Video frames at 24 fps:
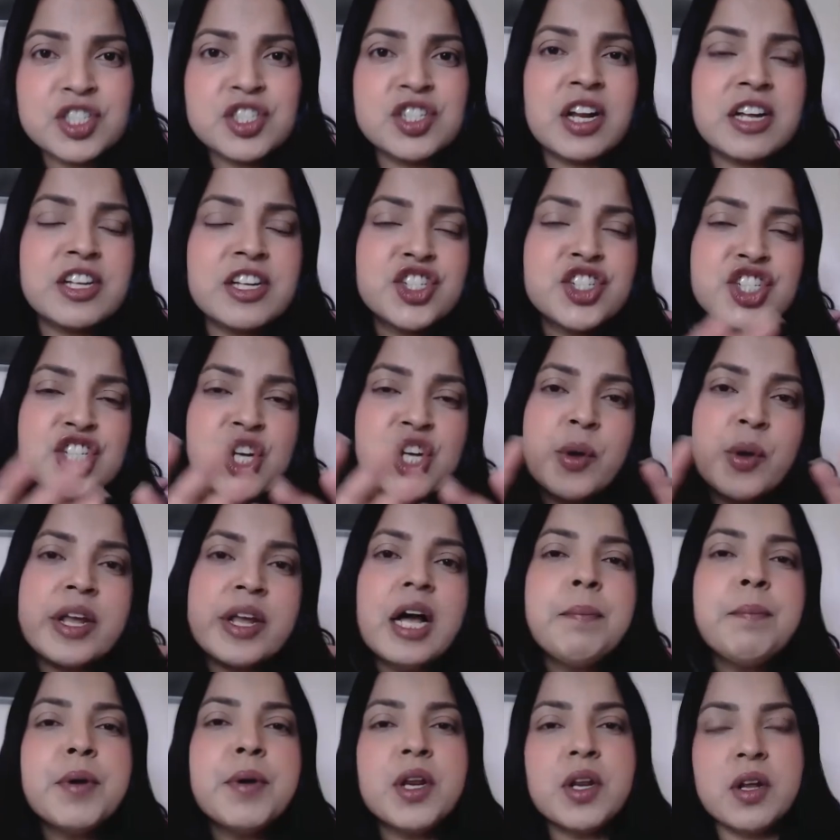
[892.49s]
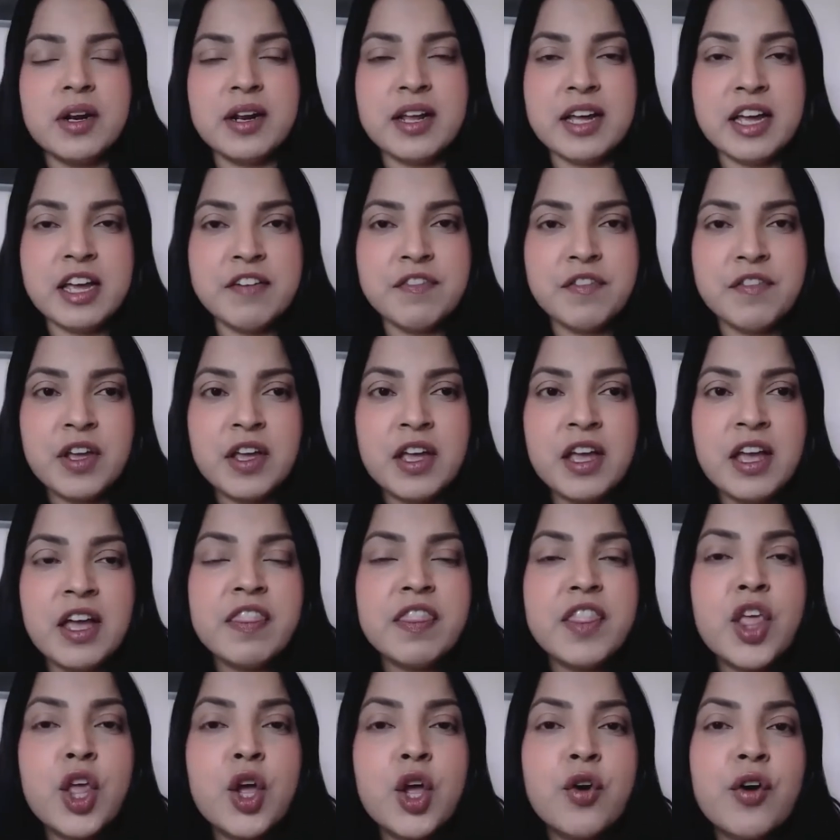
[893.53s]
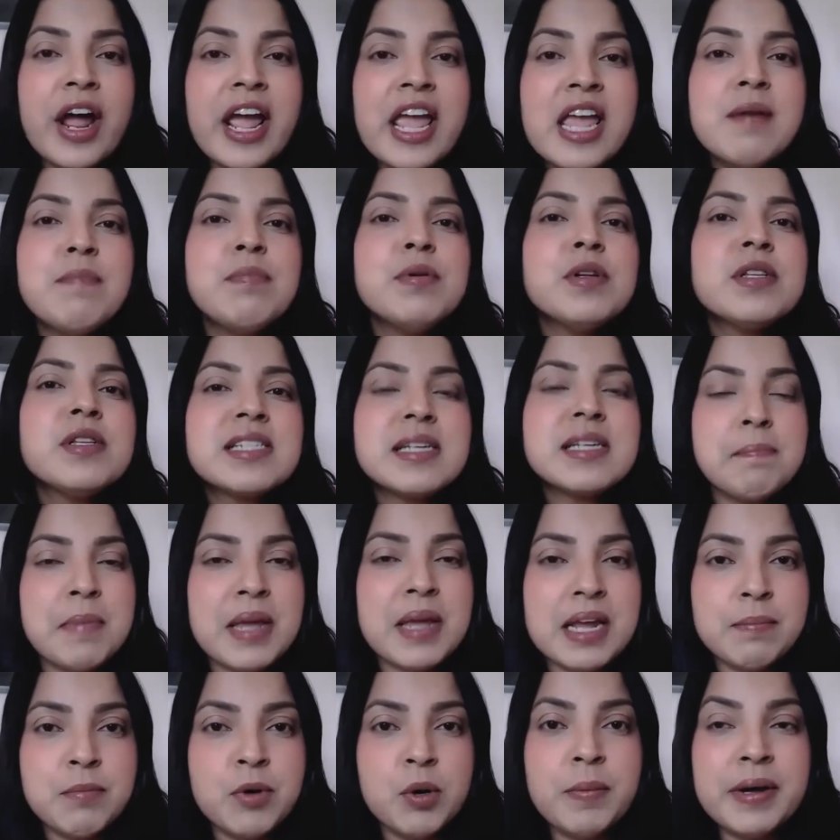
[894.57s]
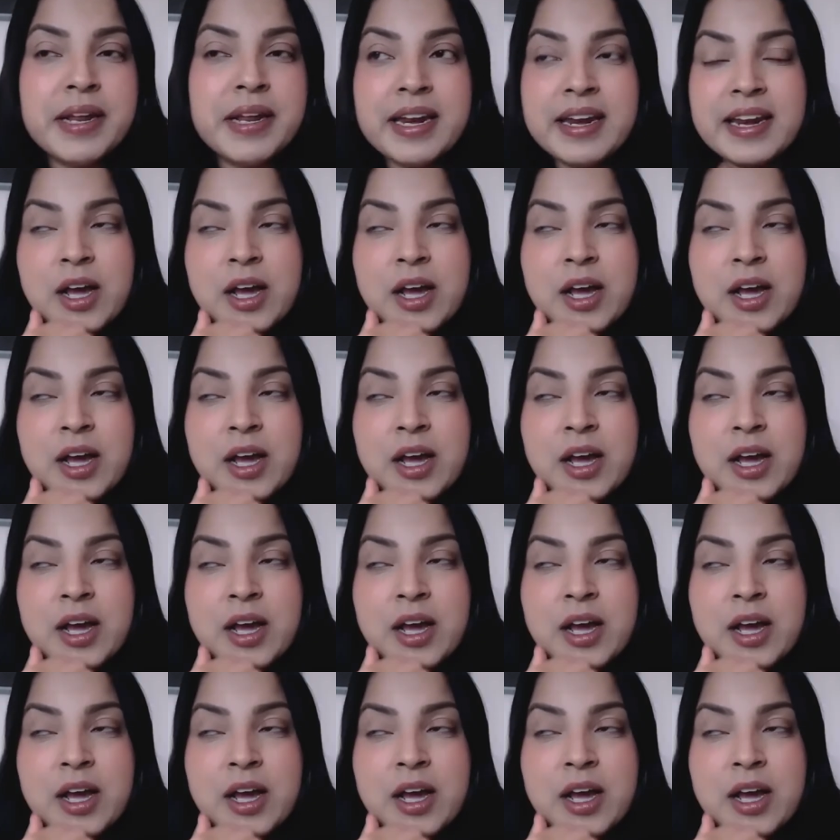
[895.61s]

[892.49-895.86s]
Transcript: start showing up in your life, that you're able to make more money.